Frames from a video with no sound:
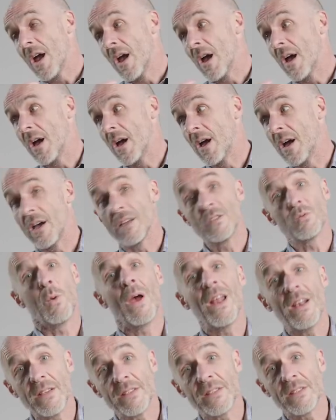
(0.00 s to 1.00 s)
As
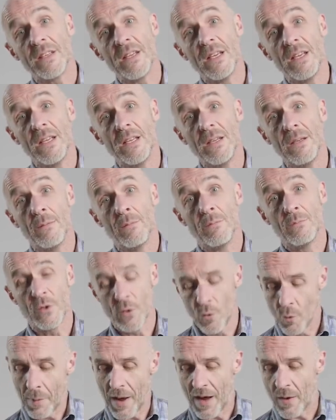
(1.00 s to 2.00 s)
well as the
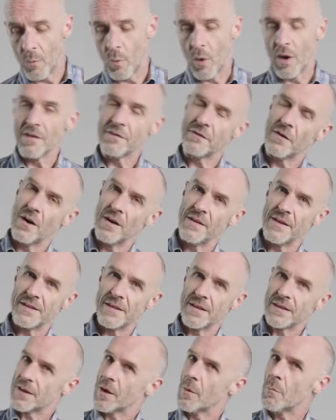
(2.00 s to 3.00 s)
dual band Wi-Fi,
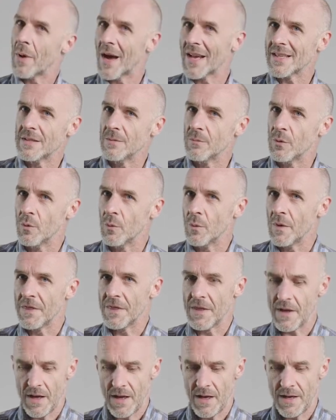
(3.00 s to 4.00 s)
this is compatible
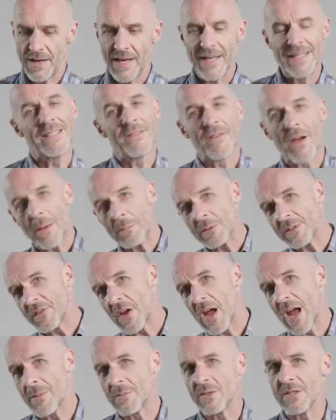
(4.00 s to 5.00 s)
with the native apps
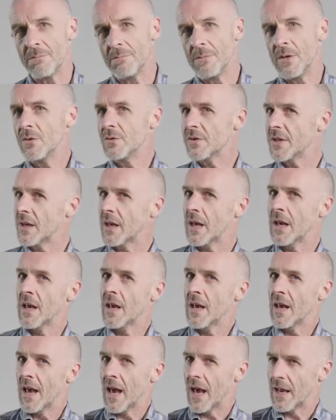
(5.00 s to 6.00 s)
for Amazon Music
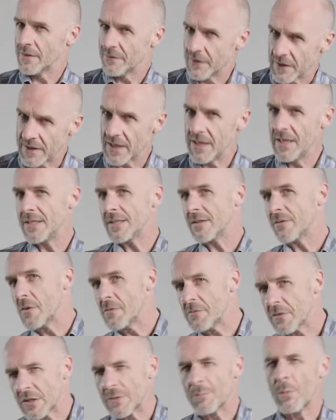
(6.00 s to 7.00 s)
and for Deezer
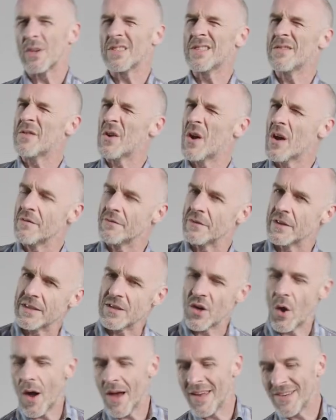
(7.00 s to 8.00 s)
and for Spotify and for
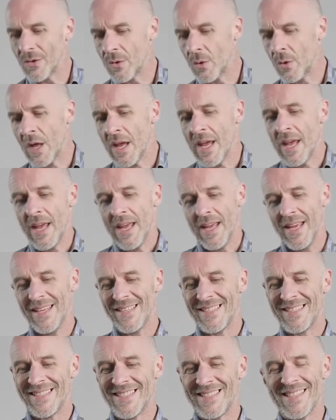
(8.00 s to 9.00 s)
Tidal.
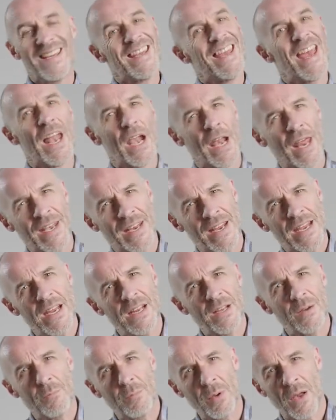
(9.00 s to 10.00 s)
It's
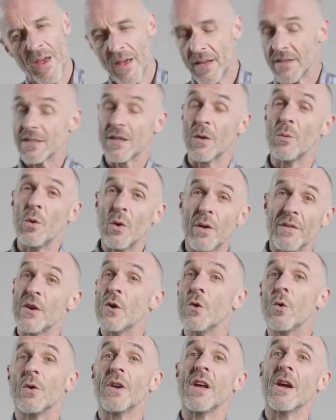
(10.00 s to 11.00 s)
DLNA compliant, so all of
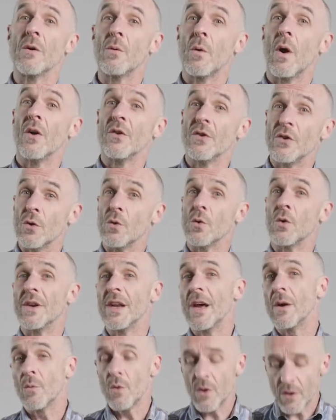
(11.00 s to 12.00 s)
the audio on your
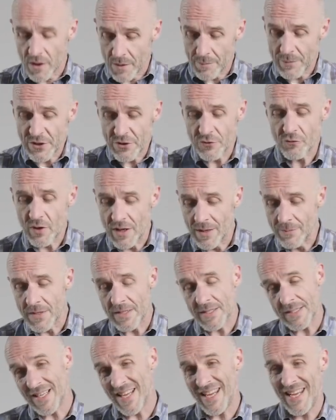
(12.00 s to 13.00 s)
network can be streamed
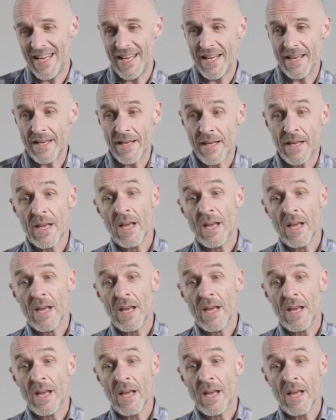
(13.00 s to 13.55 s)
to here.